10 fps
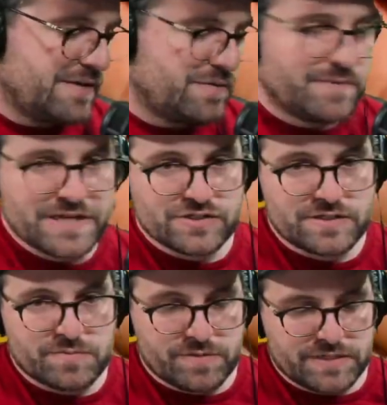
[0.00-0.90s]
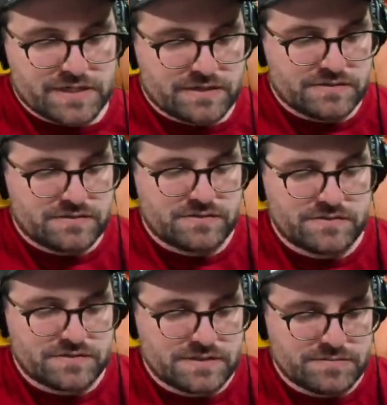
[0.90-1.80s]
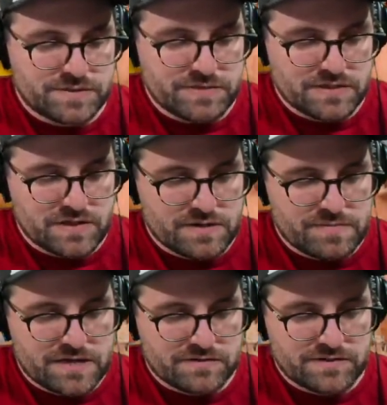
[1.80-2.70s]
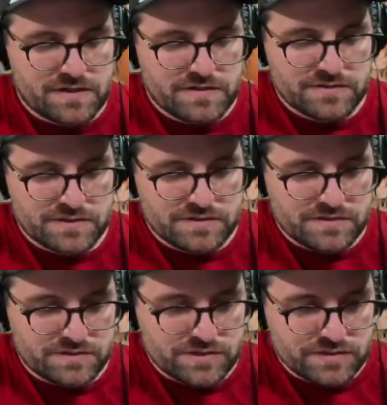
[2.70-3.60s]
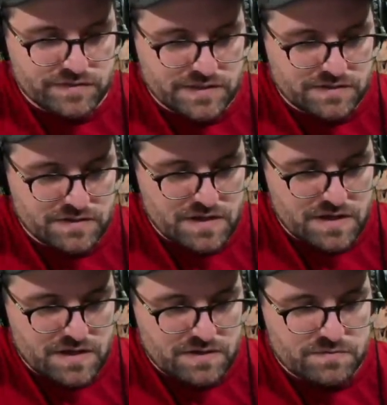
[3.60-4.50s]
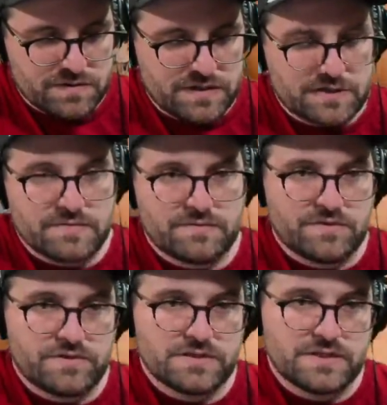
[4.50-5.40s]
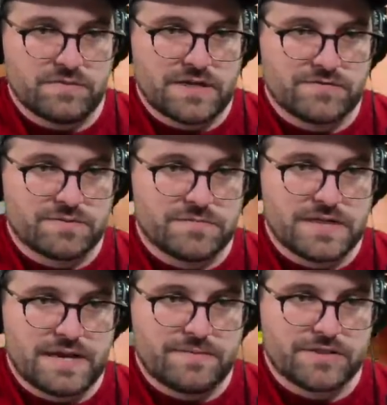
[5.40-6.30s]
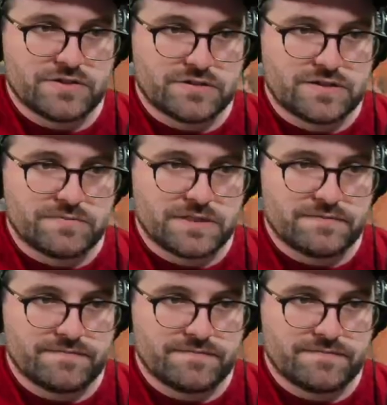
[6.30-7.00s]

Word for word: I would imagine he probably does. There seems to be a lot of battle styles in Chilling Reign. Looks like we have some damage on something.